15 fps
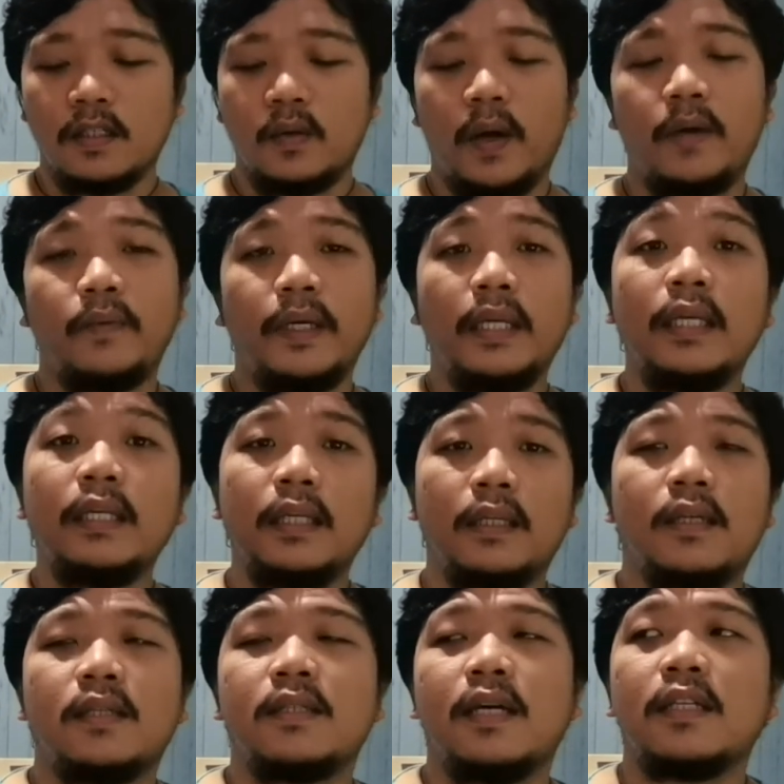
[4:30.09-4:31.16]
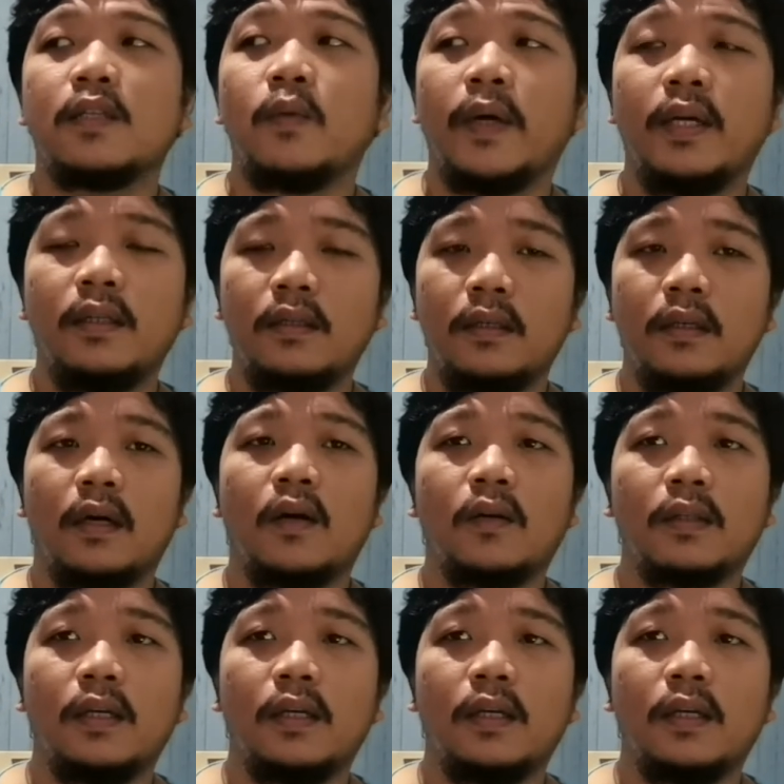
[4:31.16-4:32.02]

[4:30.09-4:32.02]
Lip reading: So I really need this. That's why hindi ako